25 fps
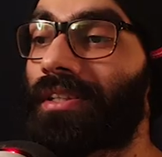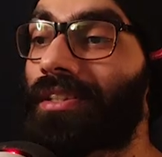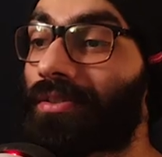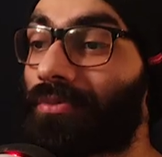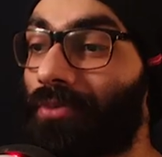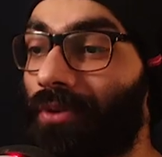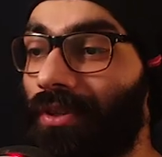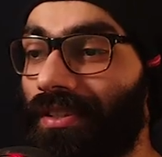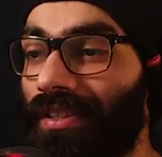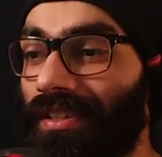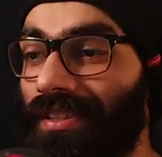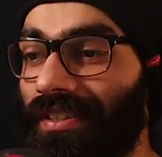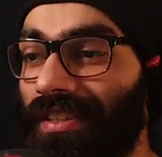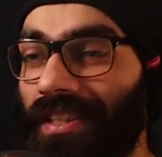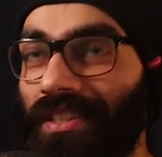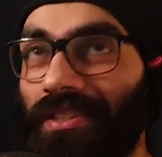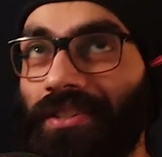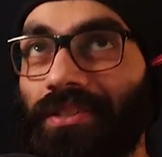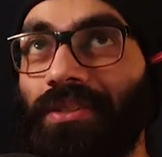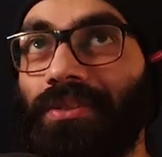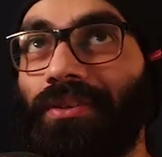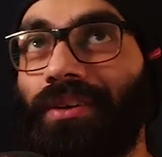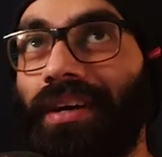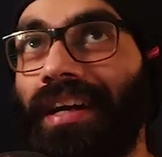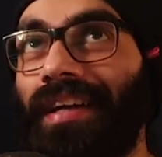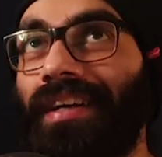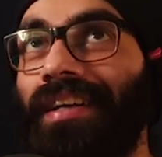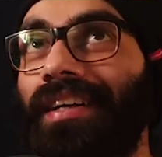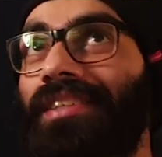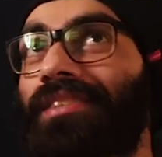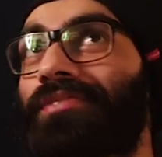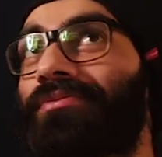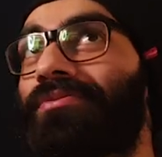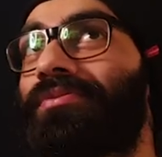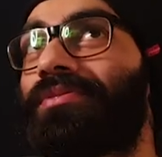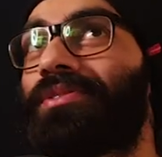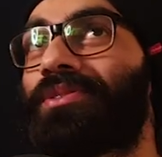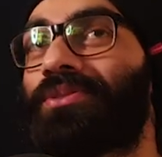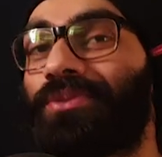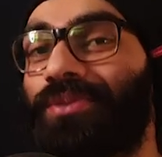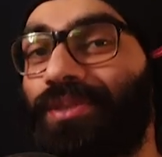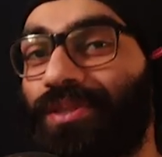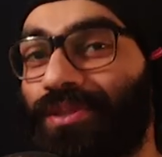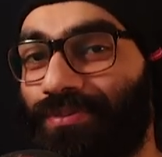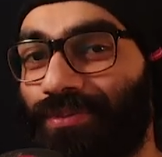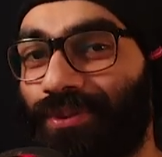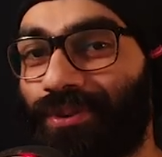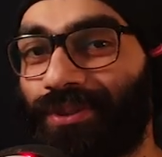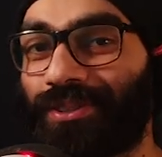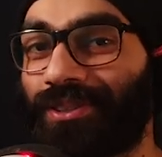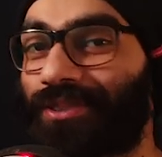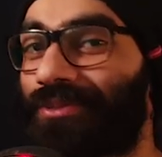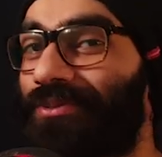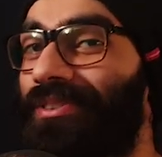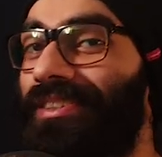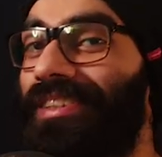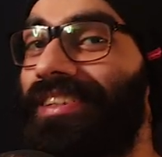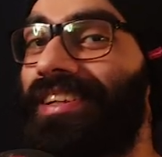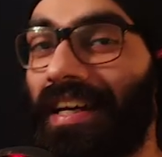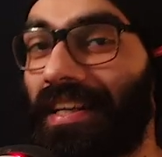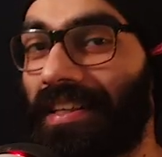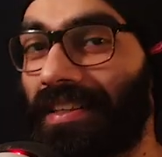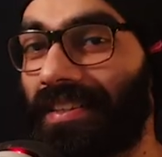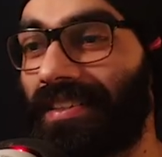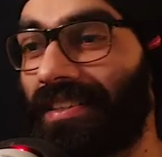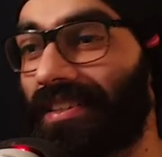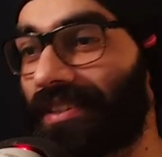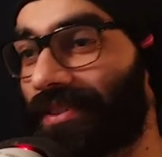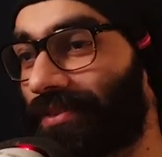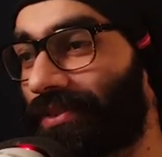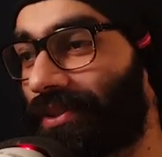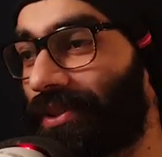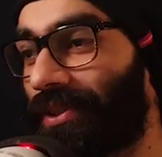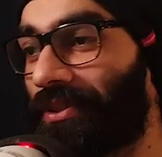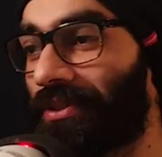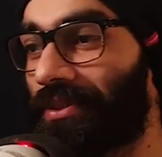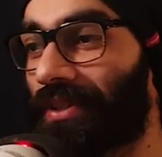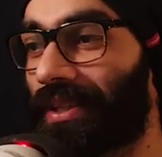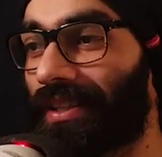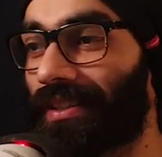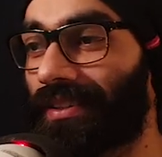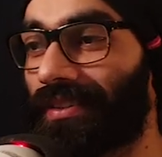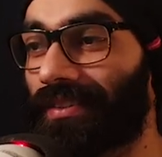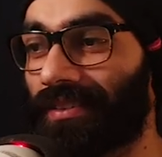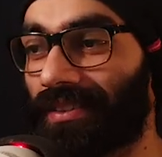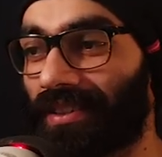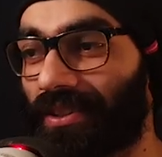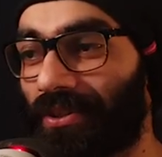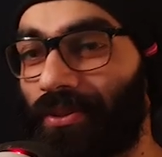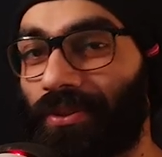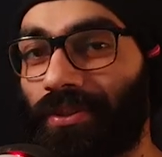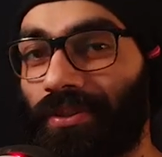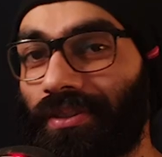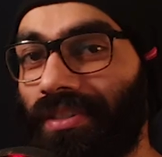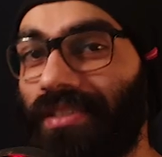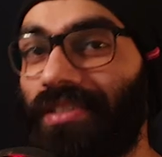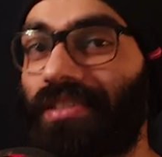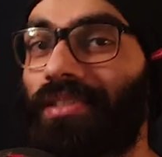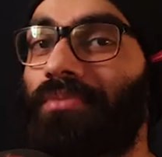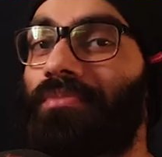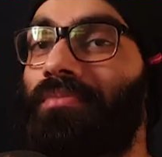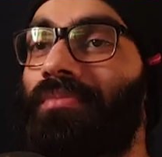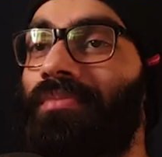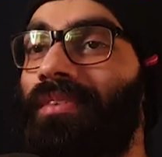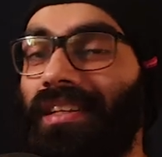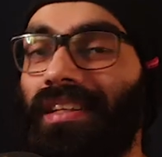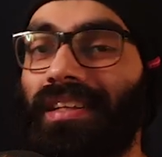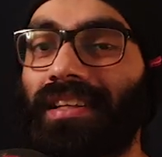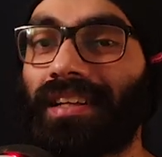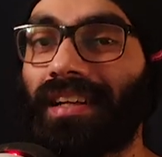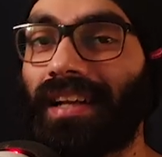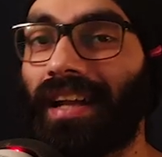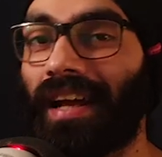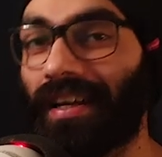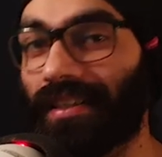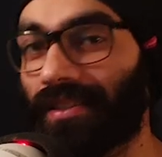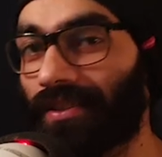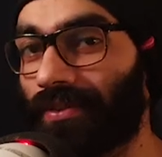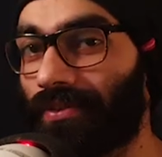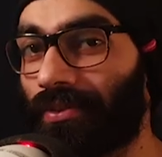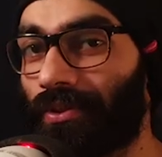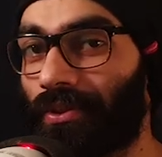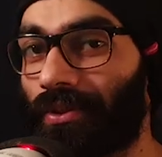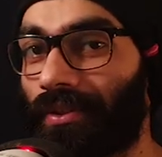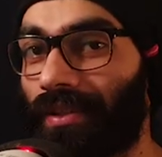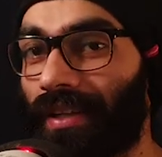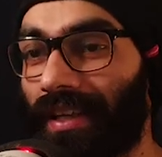just want this session to end as soon as possible, edit this video and go to the gym and relax for